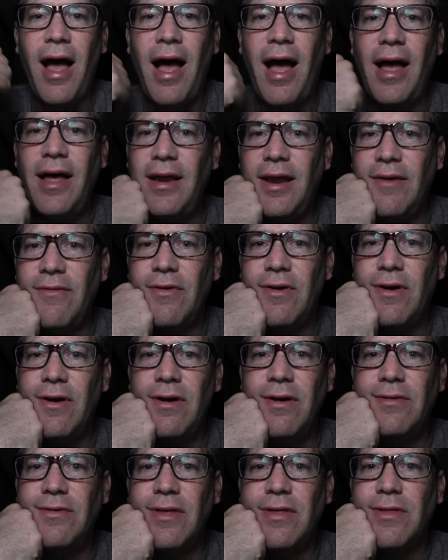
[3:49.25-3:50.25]
I never
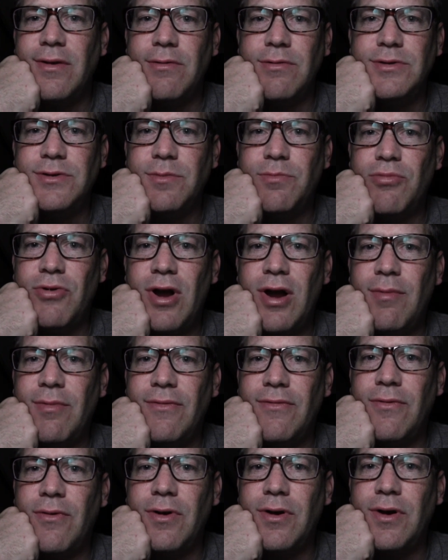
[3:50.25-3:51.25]
heard that there was a prayer
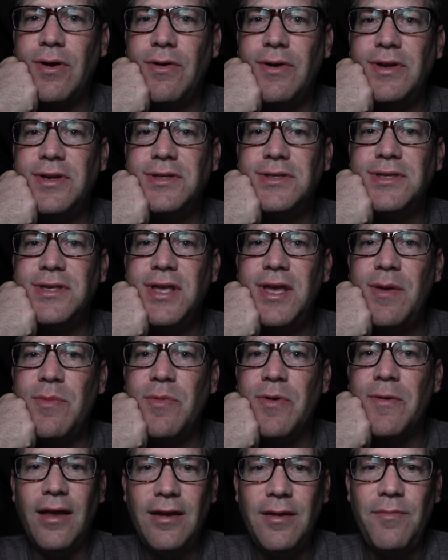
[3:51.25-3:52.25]
before going to
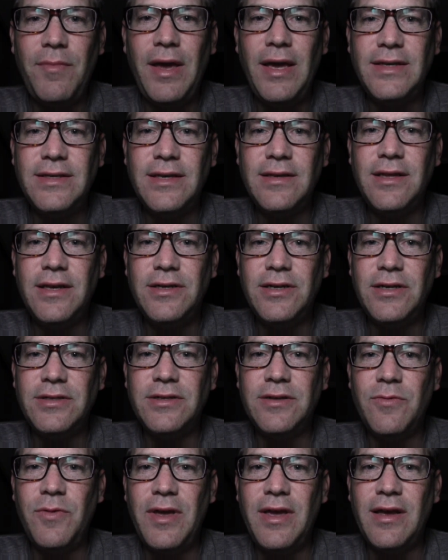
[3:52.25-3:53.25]
sleep. And amazingly,
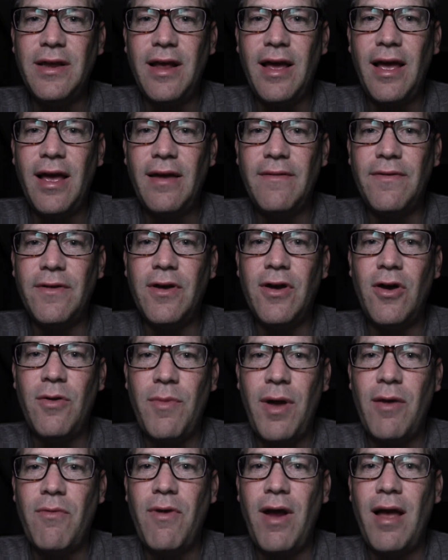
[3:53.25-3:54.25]
just a 1.5 weeks ago,
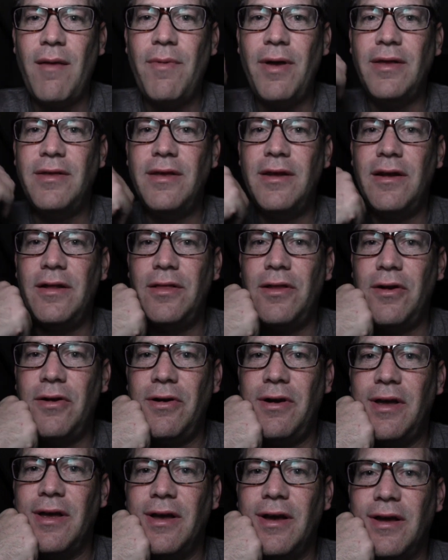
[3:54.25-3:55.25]
my rabbi did a
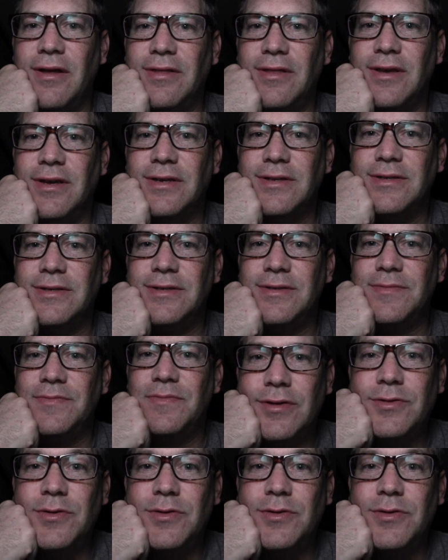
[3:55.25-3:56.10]
learning on this.